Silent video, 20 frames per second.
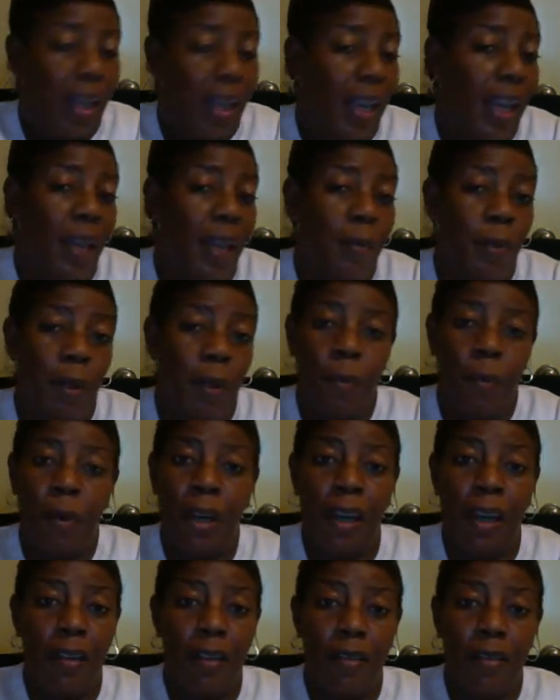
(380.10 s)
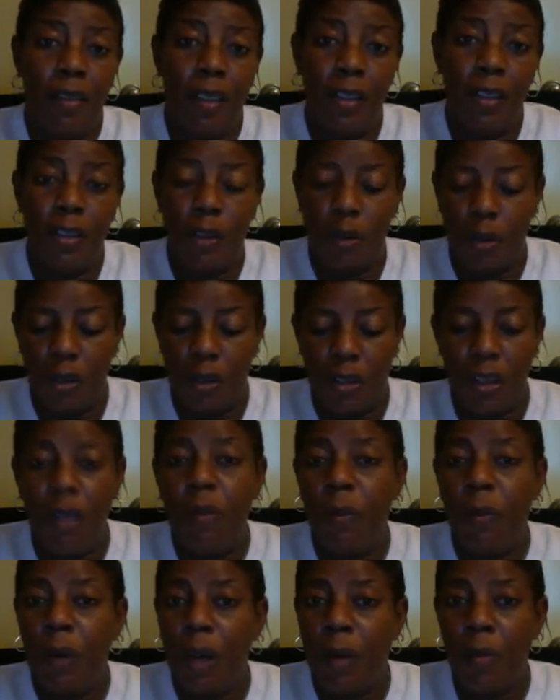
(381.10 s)
It went well. The students
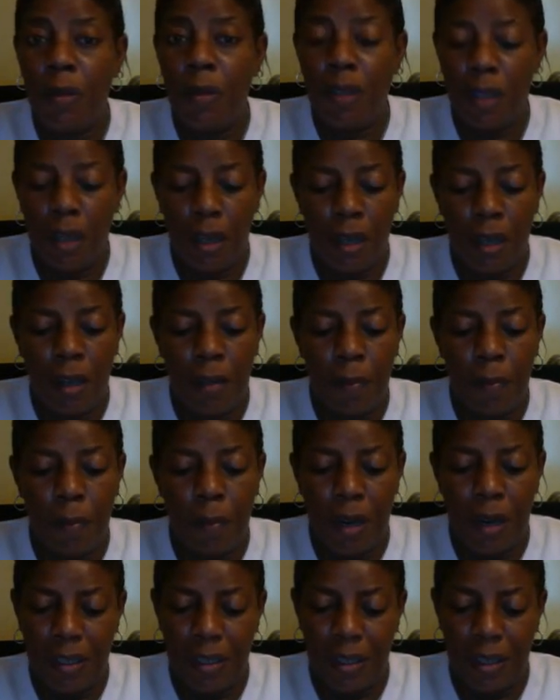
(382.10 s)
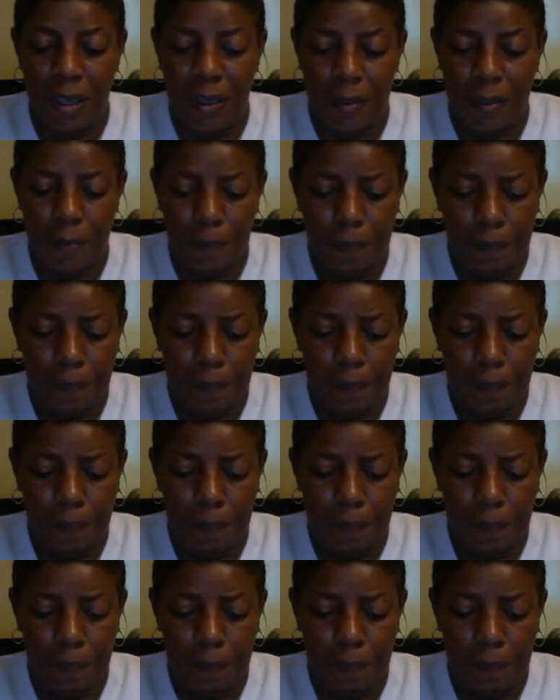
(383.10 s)
did well with the process.